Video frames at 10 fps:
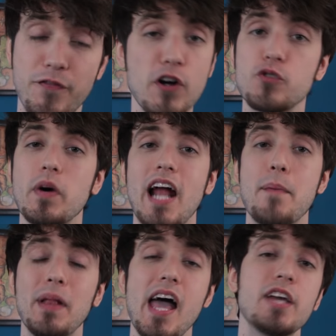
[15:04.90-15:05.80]
The first one I
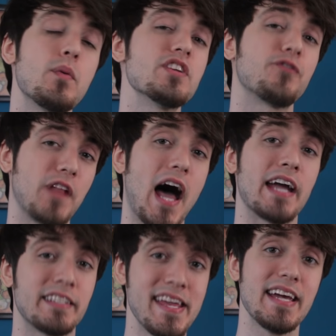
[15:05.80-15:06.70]
played was
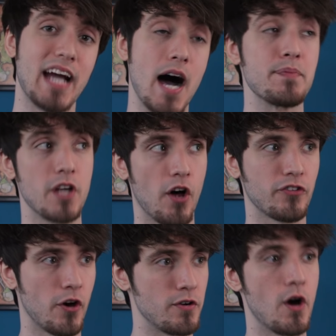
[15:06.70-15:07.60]
Flying Teacups,
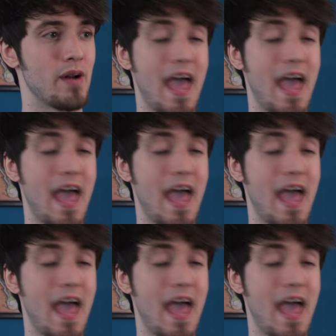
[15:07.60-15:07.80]
also known